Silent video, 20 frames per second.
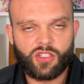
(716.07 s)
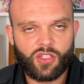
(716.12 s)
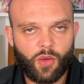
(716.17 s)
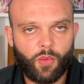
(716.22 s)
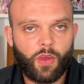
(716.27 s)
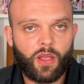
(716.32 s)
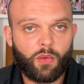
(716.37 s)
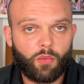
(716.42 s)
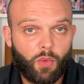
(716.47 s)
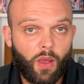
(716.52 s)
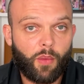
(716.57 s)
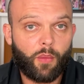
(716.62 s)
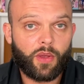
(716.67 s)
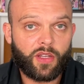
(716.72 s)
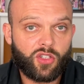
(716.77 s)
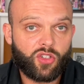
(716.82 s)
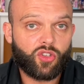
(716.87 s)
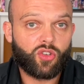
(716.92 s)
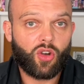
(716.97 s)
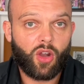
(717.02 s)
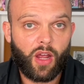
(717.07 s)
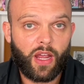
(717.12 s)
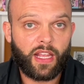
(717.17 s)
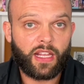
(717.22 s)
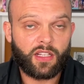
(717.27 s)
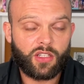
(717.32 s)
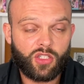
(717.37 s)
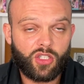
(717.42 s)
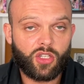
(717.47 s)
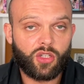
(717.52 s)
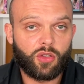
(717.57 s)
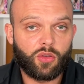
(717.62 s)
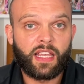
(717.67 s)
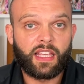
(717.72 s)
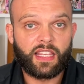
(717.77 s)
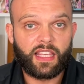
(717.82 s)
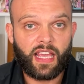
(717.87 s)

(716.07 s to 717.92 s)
so when we're trying to